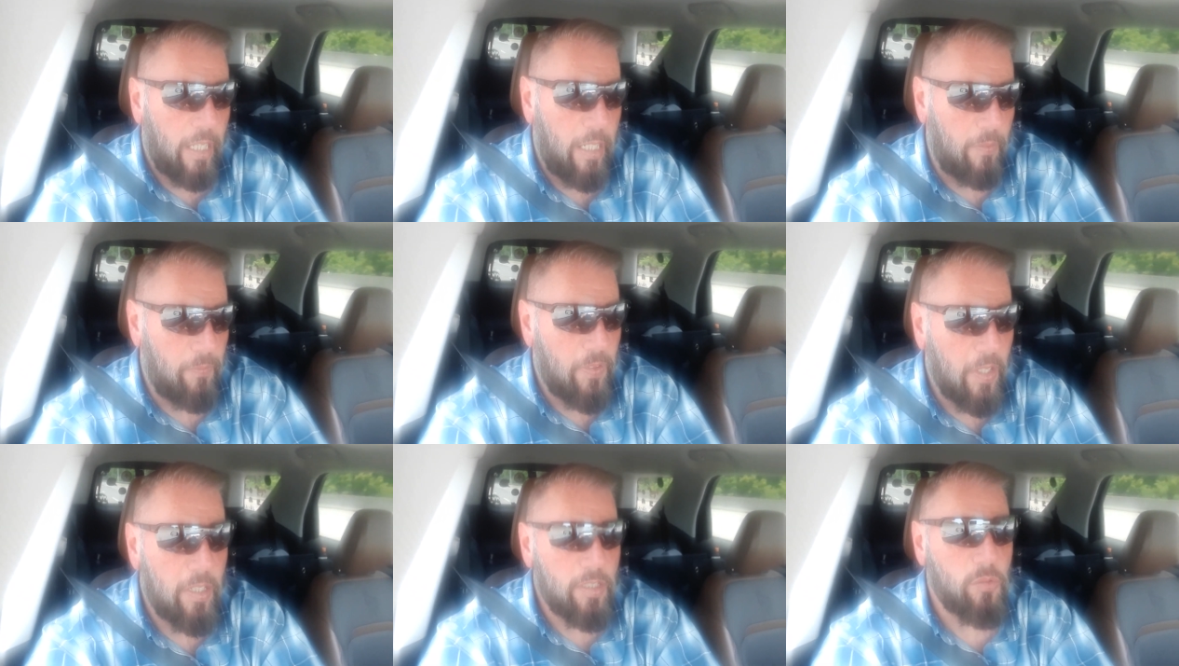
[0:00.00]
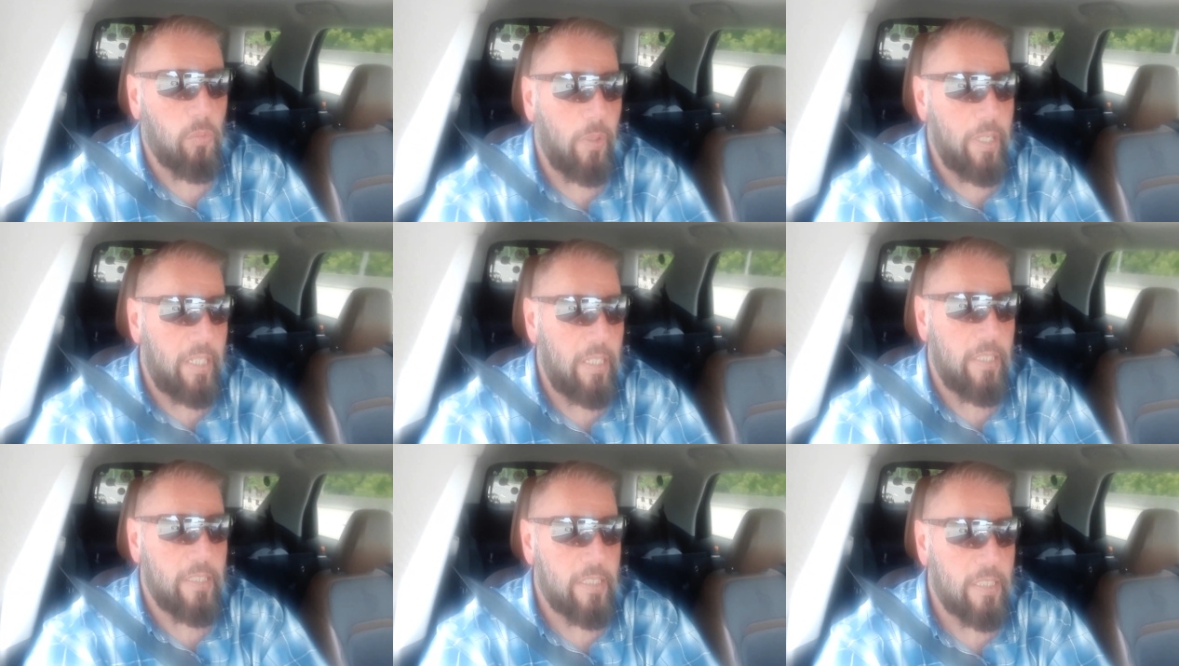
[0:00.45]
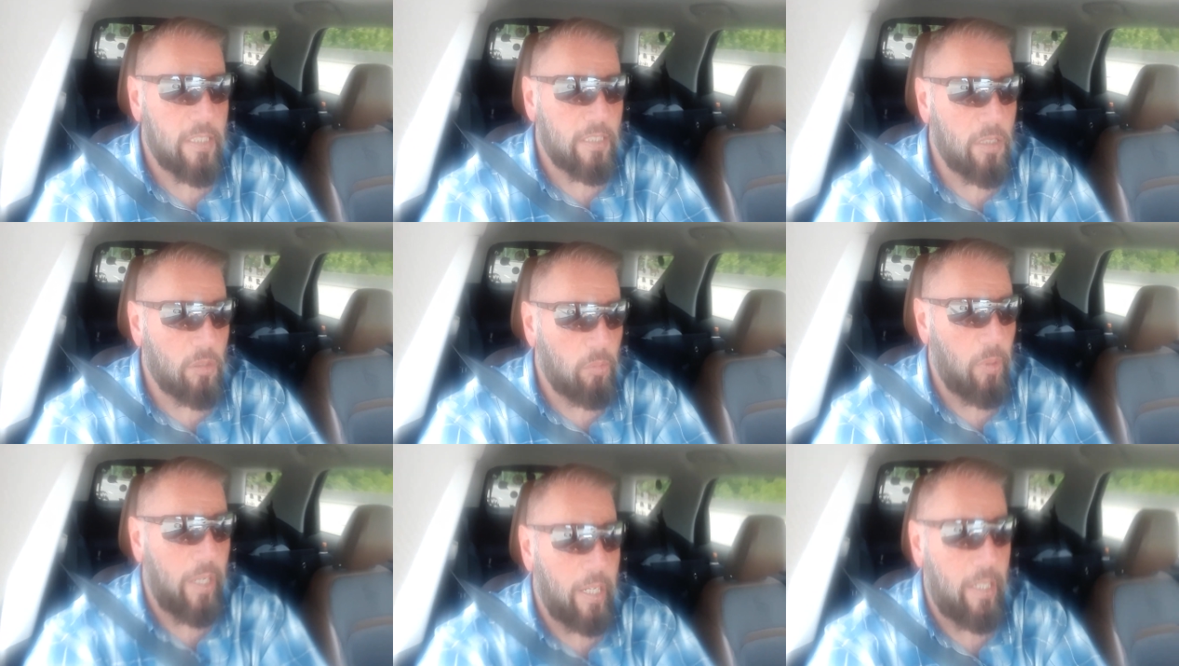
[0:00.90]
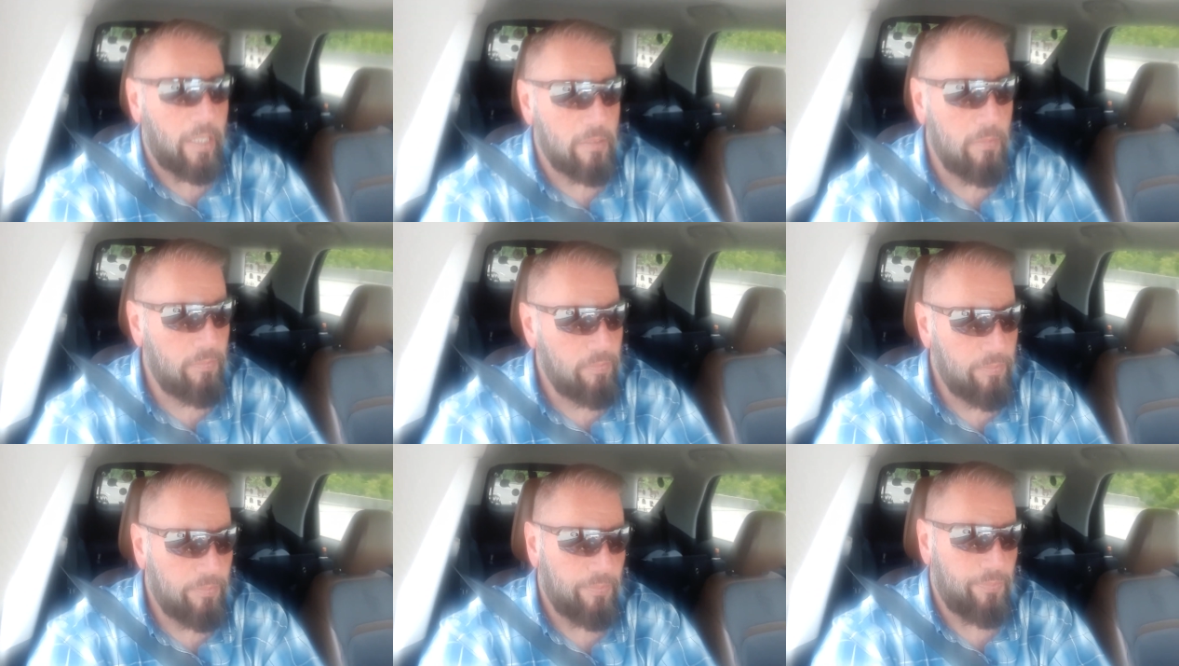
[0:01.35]
And if there's witnesses
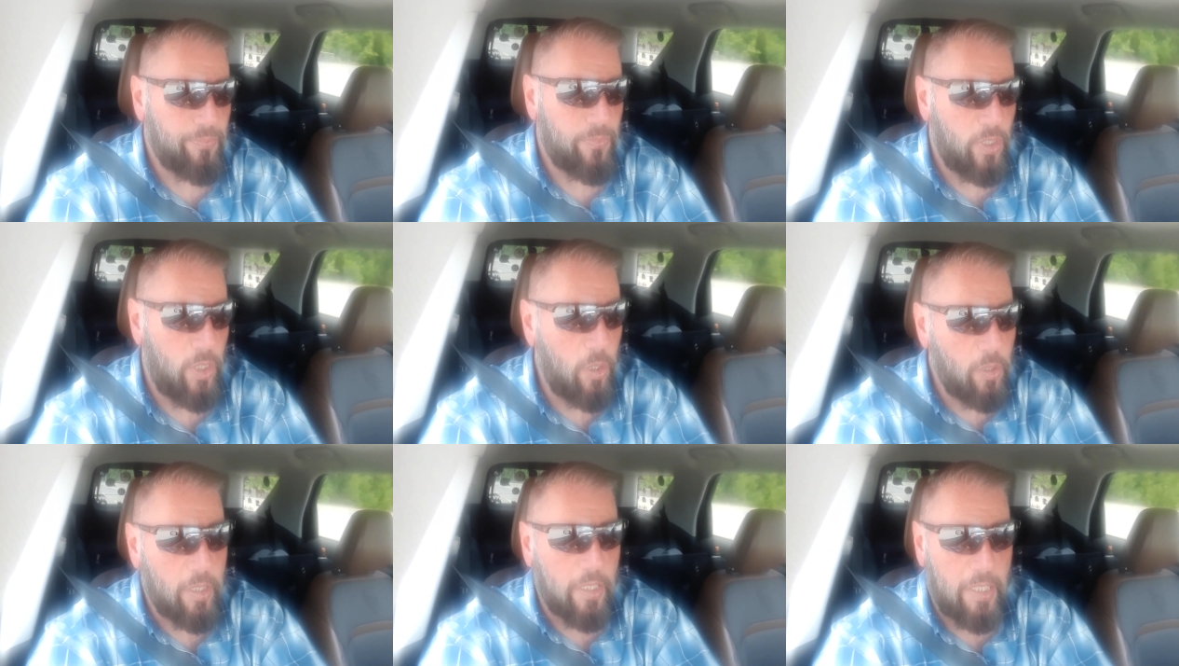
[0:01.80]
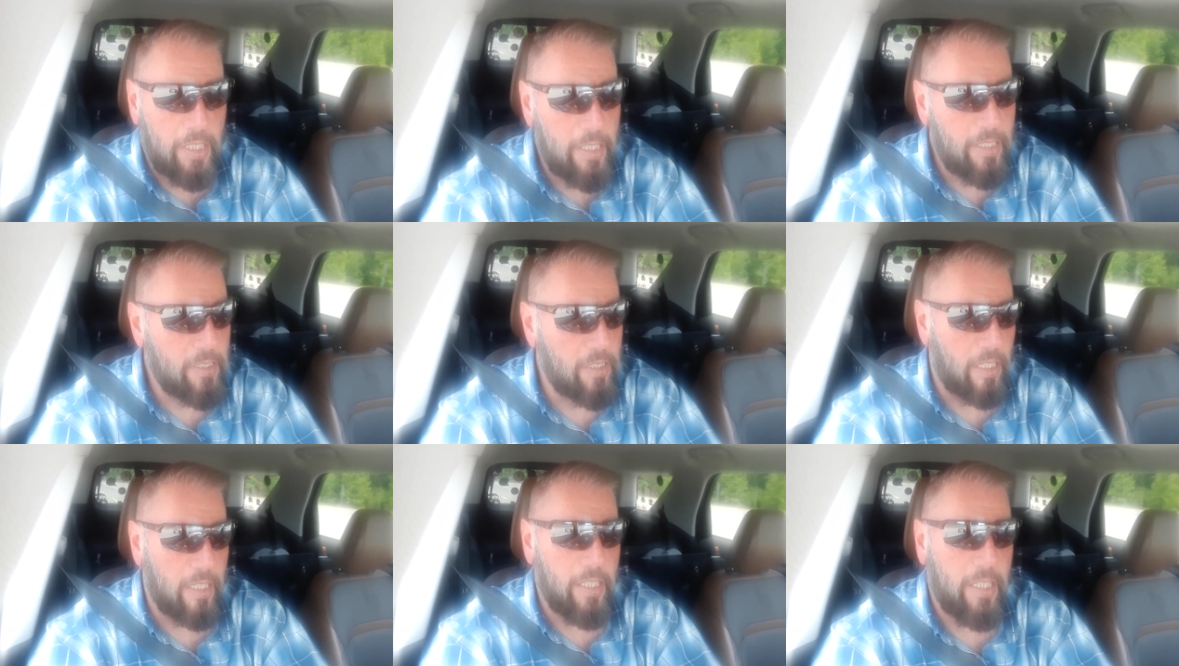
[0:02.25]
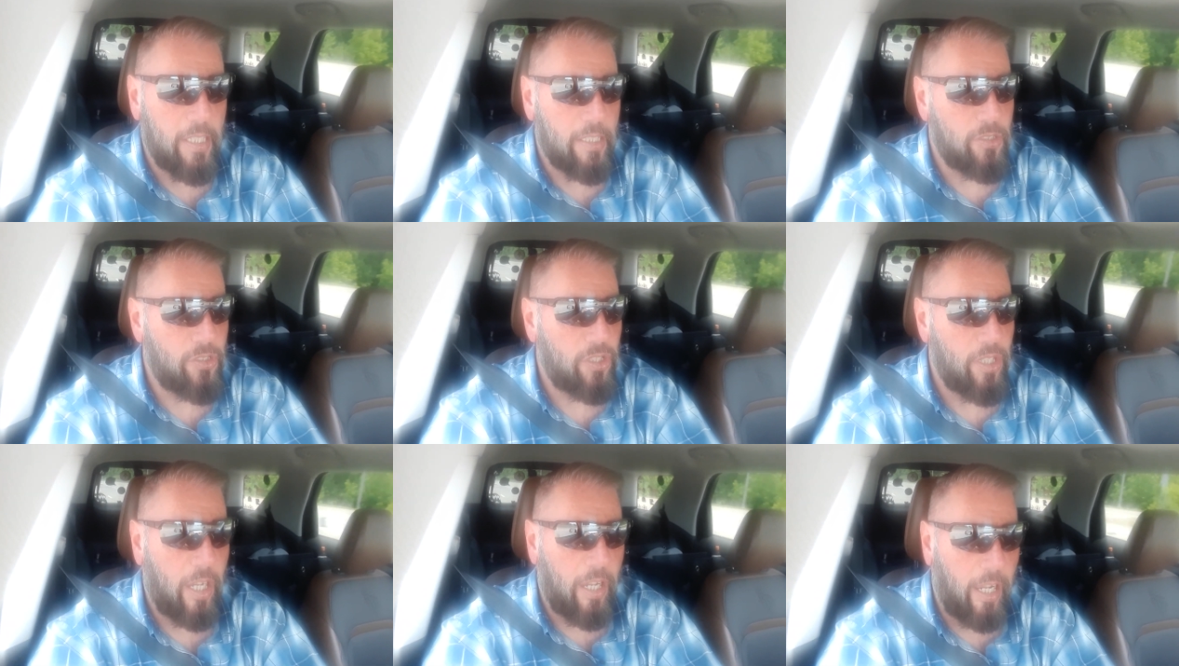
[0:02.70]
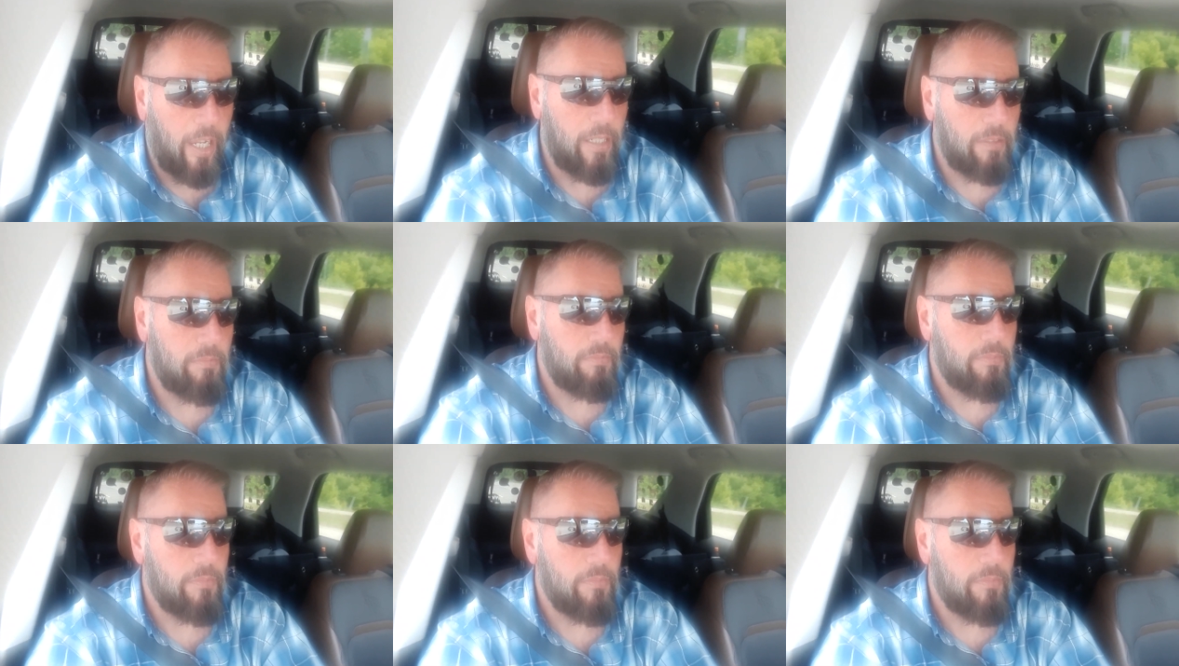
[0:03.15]
around, you could easily get shot.